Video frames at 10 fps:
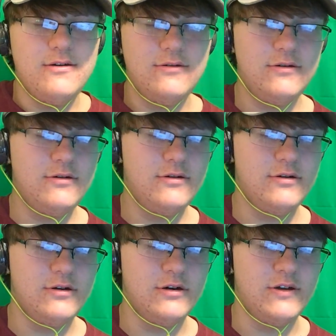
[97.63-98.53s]

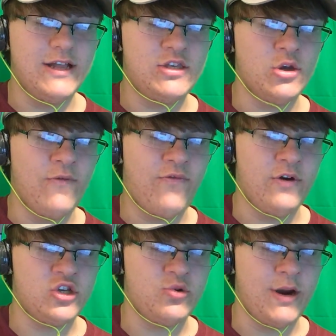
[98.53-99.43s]
Oh, that's so
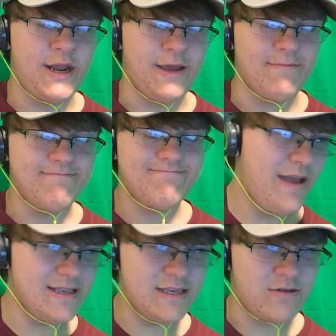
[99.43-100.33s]
frustrating.
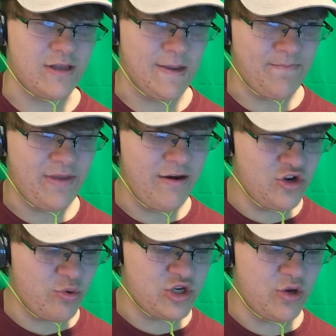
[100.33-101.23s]
Basically,
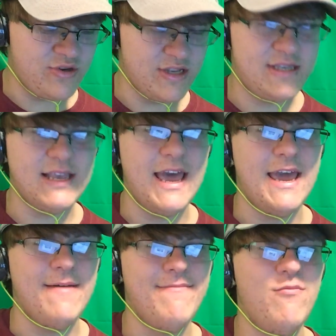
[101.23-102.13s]
here's what you should
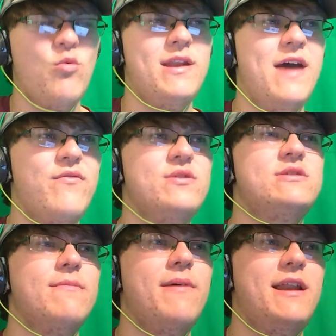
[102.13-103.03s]
say whenever
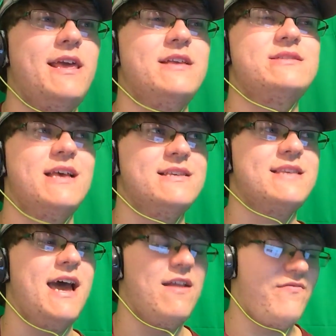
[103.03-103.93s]
somebody
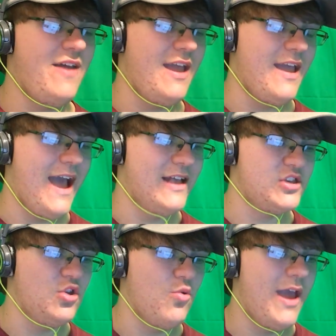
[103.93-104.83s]
says that. If they
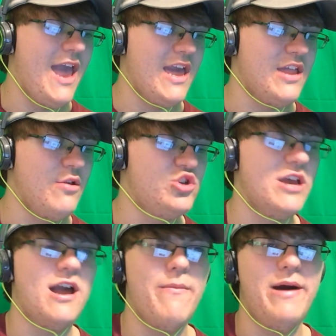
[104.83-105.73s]
ask you, hey, can you
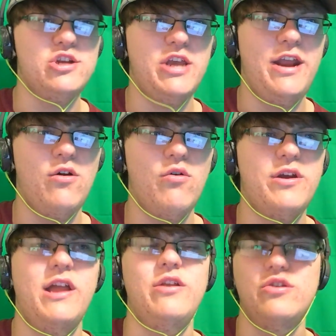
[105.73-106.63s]
check out my channel
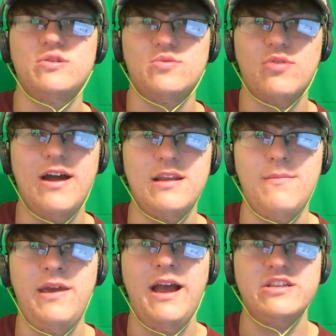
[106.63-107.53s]
or can you subscribe to
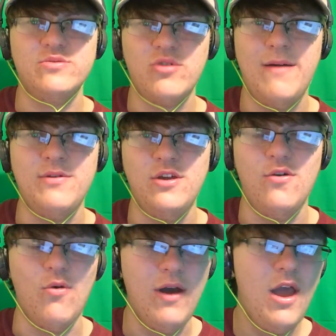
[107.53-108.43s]
me? I subscribe to
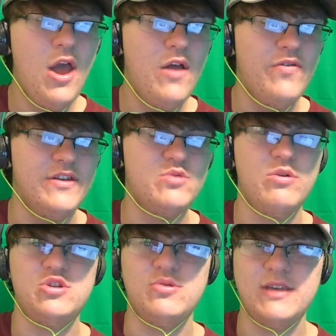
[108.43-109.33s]
you. This is
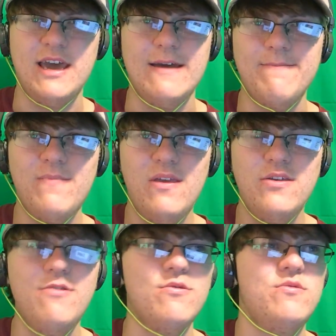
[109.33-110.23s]
what you say.
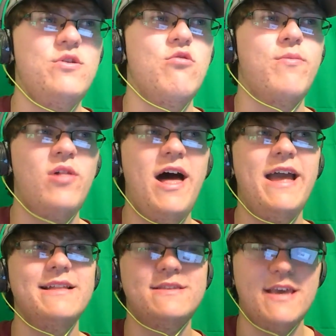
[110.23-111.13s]
You, you
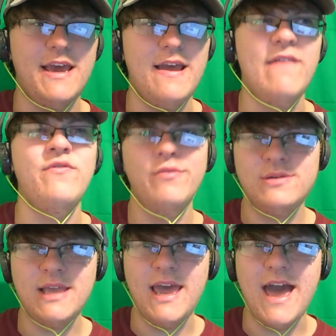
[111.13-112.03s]
reply and say, if you
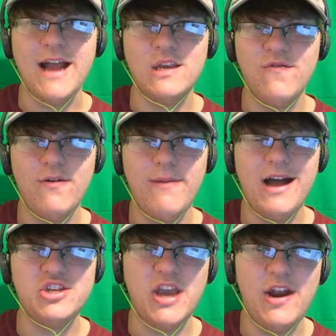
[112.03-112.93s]
stay active on
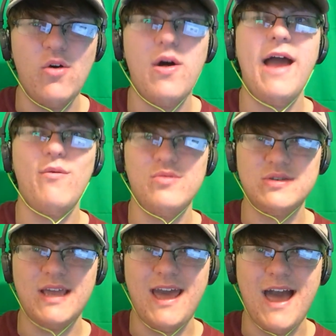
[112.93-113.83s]
my channel, I will
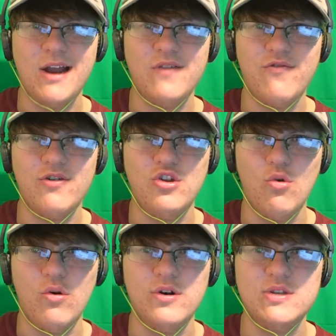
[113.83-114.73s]
stay active on
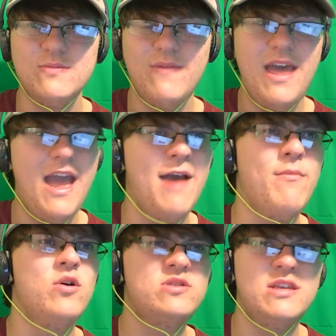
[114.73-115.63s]
yours.
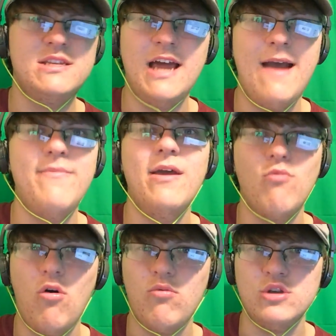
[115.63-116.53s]
And most of the time, they
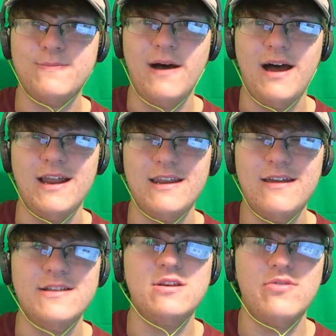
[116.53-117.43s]
won't respond.
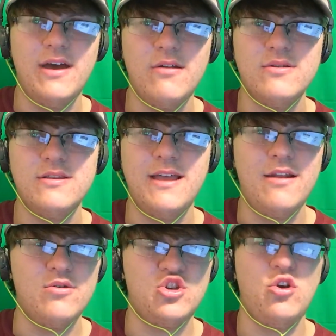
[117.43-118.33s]
And so that'll,
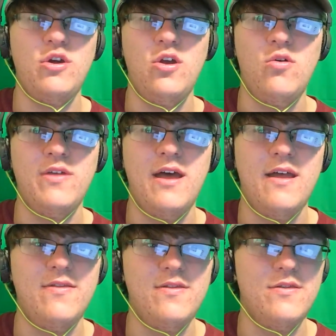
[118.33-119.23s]
that'll show you
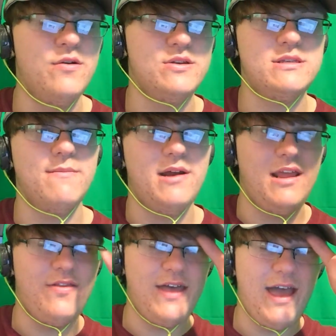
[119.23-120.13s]
that there's
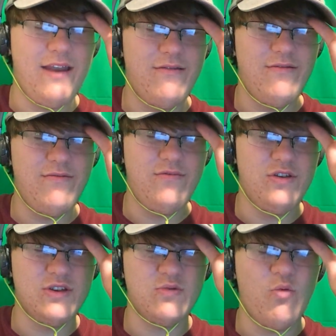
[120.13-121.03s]
somebody that
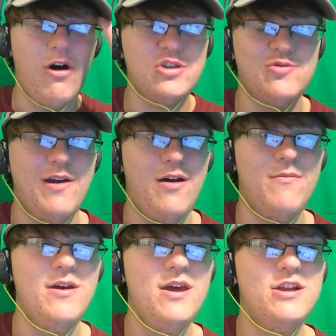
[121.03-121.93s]
just walks
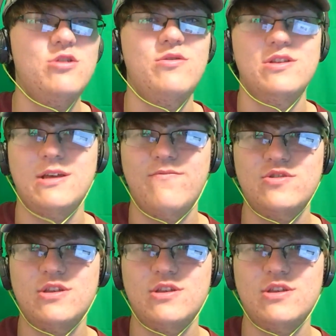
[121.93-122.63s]
around doing the sub